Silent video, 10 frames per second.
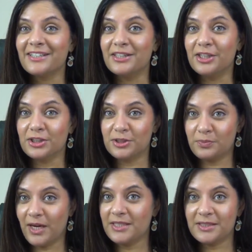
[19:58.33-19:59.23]
they're
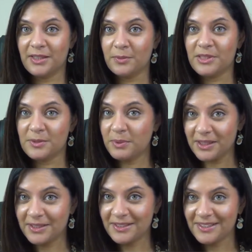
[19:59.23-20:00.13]
surprised to hear me
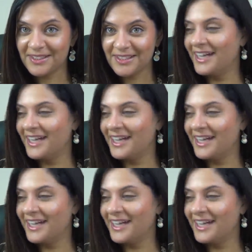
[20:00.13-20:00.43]
speak. Because,